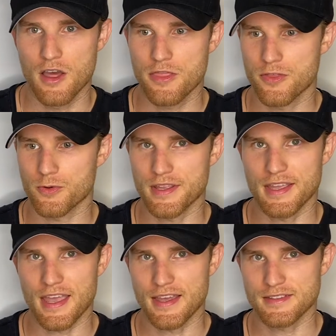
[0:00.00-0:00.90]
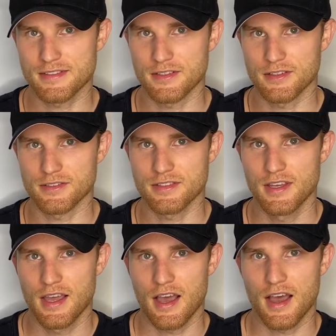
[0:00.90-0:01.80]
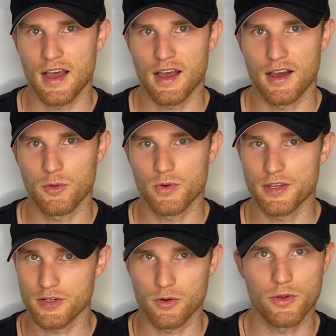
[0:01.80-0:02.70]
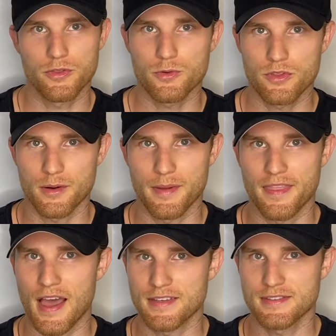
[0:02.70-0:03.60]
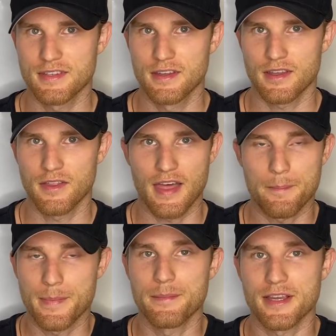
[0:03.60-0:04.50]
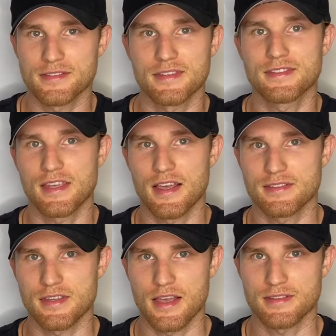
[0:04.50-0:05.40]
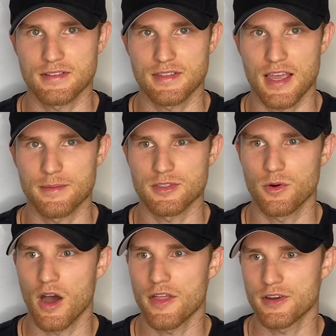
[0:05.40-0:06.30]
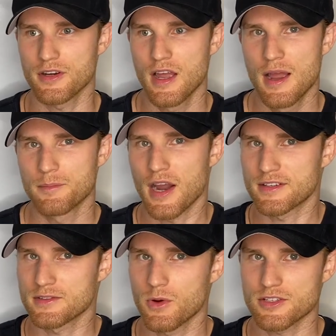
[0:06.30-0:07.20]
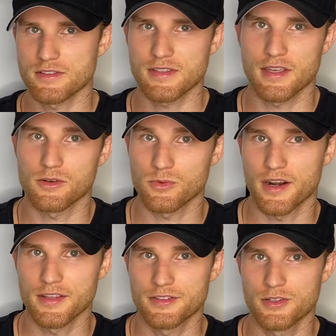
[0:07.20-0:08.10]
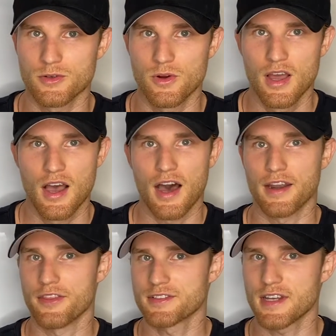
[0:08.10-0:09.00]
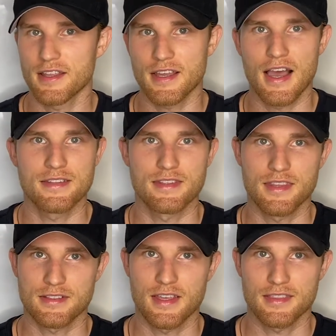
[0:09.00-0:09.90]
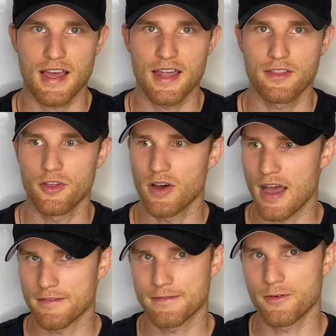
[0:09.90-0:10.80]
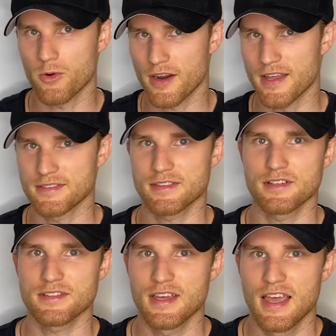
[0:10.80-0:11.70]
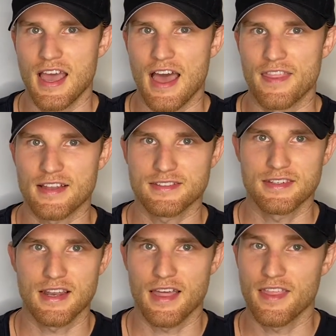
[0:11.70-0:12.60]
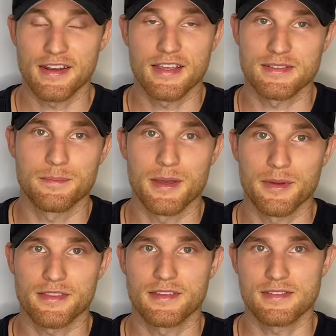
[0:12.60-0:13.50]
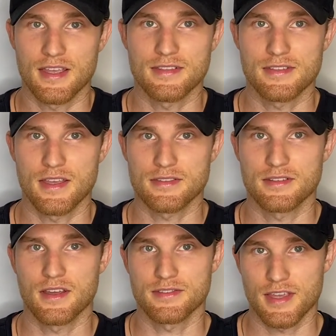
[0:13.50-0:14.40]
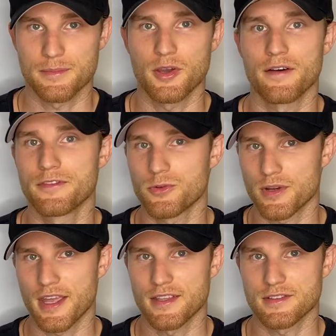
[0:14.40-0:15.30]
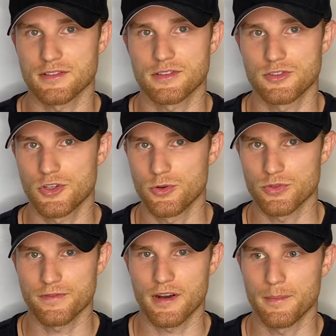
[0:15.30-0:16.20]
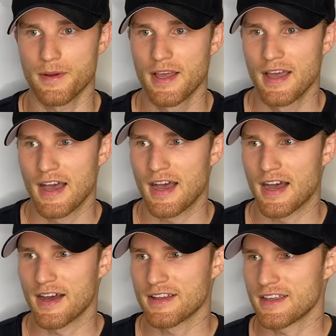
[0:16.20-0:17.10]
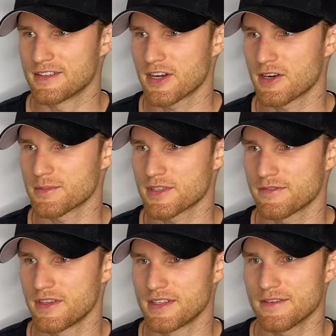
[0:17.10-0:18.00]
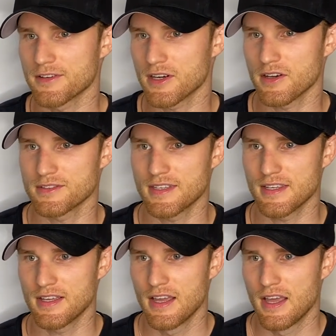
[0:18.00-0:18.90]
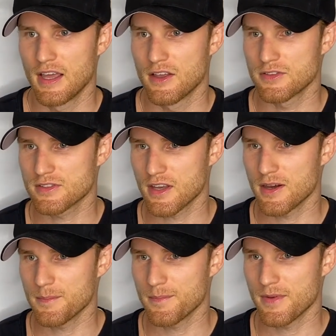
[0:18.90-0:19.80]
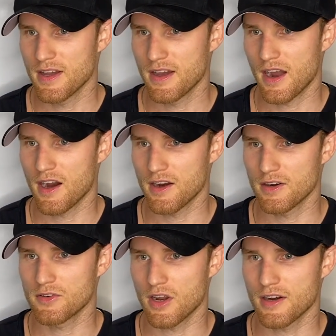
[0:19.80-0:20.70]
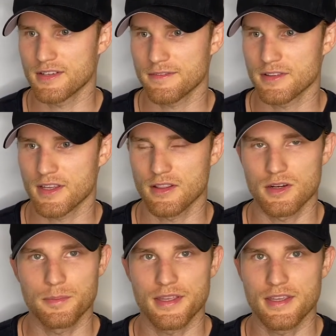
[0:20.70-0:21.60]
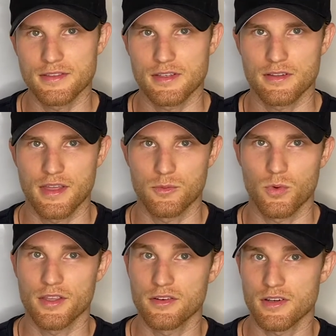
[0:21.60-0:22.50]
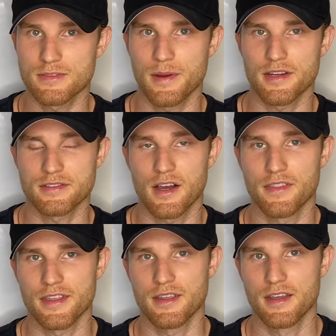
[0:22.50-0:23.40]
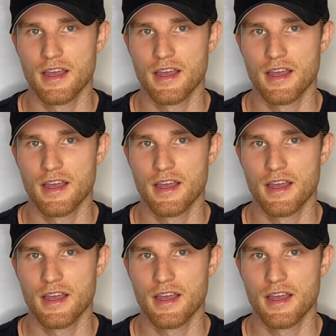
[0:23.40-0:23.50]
3 answers when you're going through them, and that mimics the CSCS exam. So other practice questions that you'll run into on other study guides and things like that, they'll have 4 answers, and that doesn't mimic the CSCS exam. You'll have 3 answers to choose from. In terms of the difficulty, some are definitely a little bit easier than what you'll experience on the